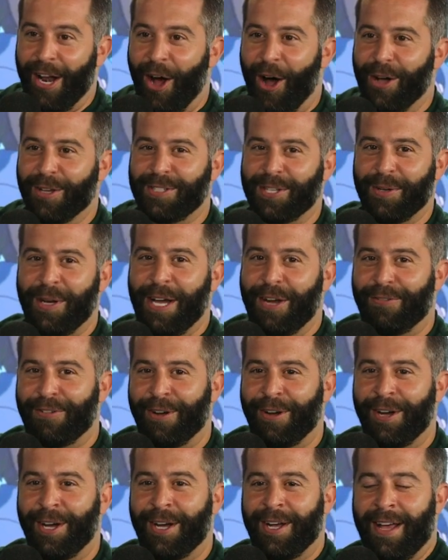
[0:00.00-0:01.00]
also here for
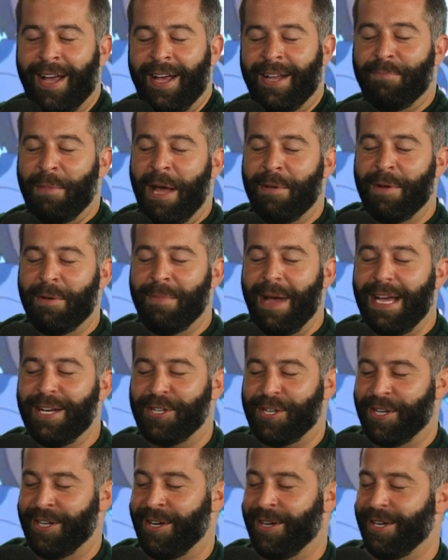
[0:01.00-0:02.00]
her M-
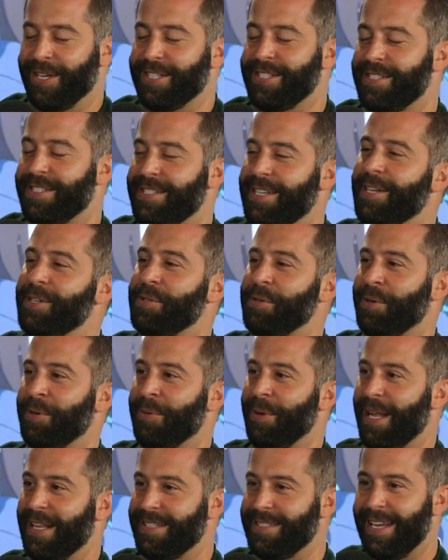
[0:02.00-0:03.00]
on a Sensual
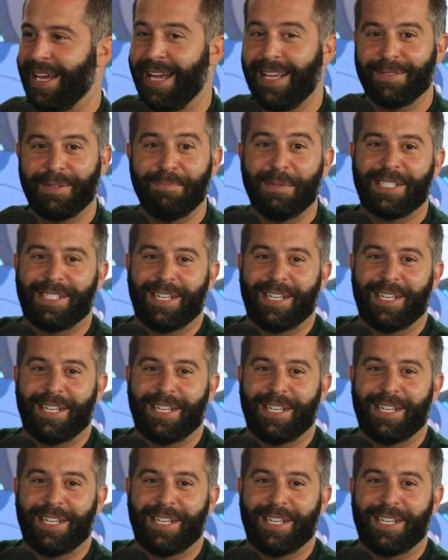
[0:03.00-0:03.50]
Wednesday, it's Miss